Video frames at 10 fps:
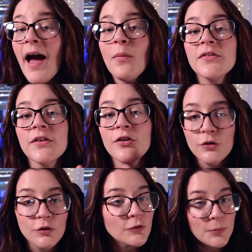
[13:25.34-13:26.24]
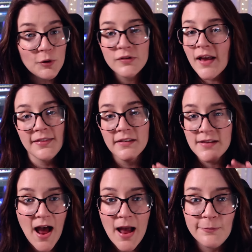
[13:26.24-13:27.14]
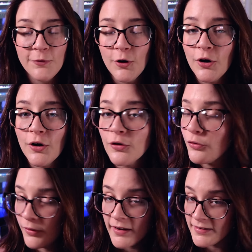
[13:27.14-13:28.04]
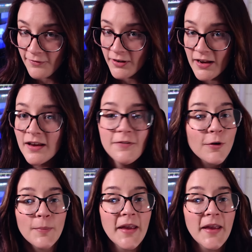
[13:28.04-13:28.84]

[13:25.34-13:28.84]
That was a huge boost at the time for creativity for